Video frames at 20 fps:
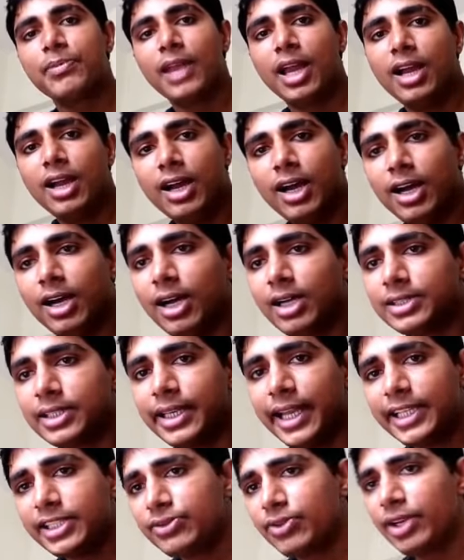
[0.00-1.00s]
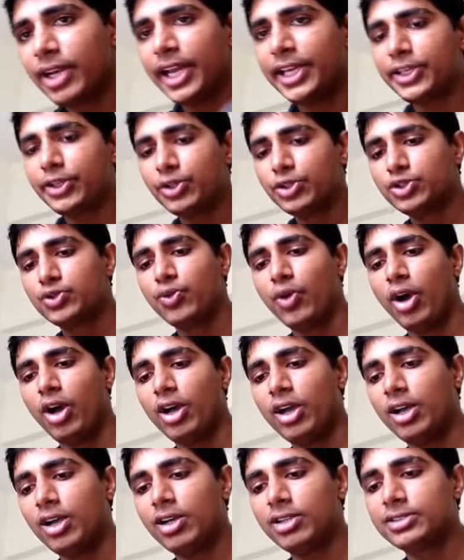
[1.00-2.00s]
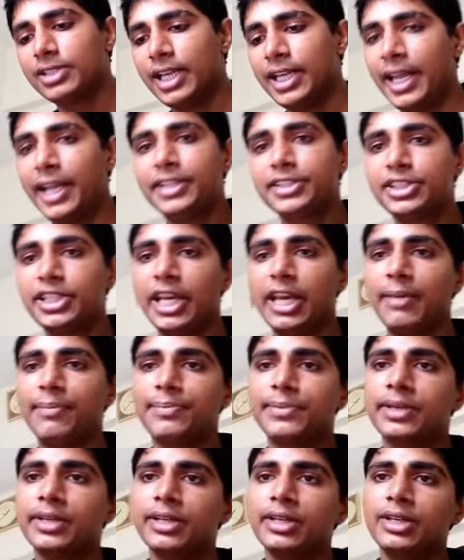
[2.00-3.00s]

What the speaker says: The next one I used was an egg-shaped